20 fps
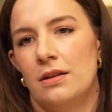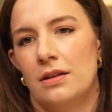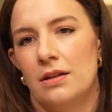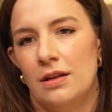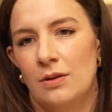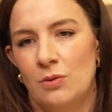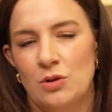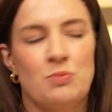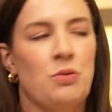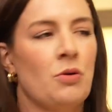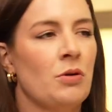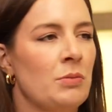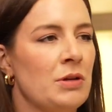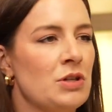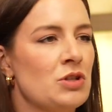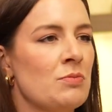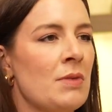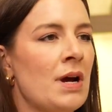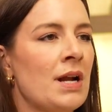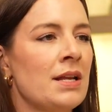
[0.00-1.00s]
It was probably a bit
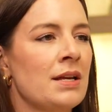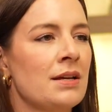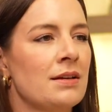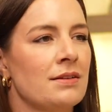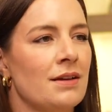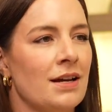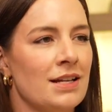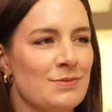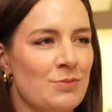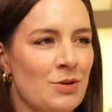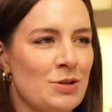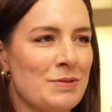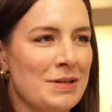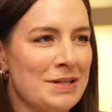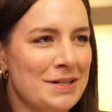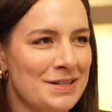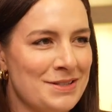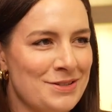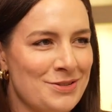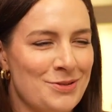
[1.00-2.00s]
dramatic. I spoke to my
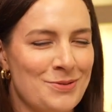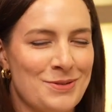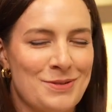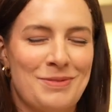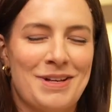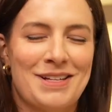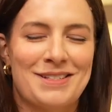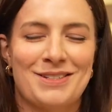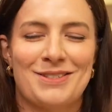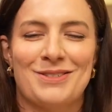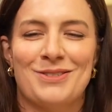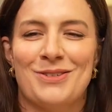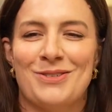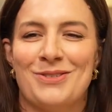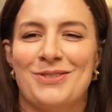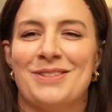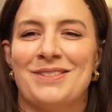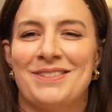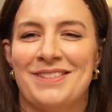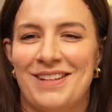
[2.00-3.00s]
cousin who was a plastic
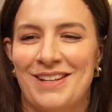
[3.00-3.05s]
surgeon